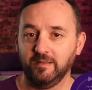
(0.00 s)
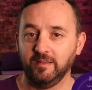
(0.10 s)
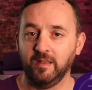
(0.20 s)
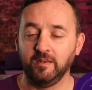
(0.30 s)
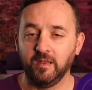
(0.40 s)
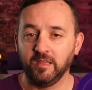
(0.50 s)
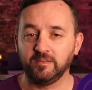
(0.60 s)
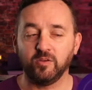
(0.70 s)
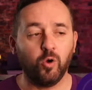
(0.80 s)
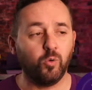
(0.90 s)
And it's
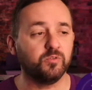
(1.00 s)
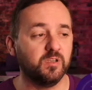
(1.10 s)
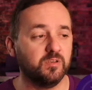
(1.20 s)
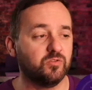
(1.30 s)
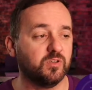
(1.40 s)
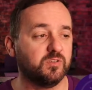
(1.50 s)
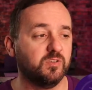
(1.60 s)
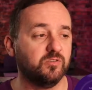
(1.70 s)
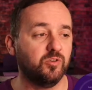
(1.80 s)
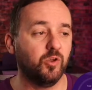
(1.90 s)
always interesting
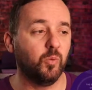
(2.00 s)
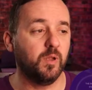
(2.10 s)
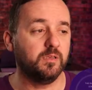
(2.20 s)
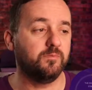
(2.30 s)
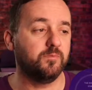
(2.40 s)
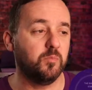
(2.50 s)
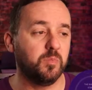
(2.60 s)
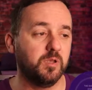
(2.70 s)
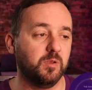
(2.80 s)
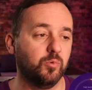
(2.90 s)
to know where different
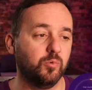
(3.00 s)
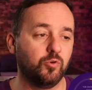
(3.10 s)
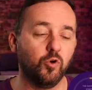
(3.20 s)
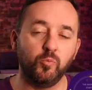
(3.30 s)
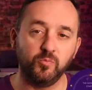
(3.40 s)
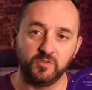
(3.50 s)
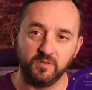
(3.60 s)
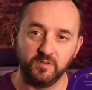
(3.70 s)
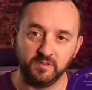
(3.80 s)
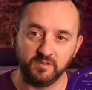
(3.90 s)
people come to
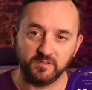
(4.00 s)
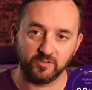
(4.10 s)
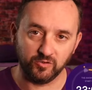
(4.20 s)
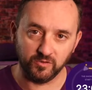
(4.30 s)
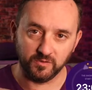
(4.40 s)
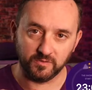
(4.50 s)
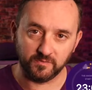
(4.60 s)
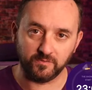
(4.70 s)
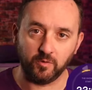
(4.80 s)
these sessions from.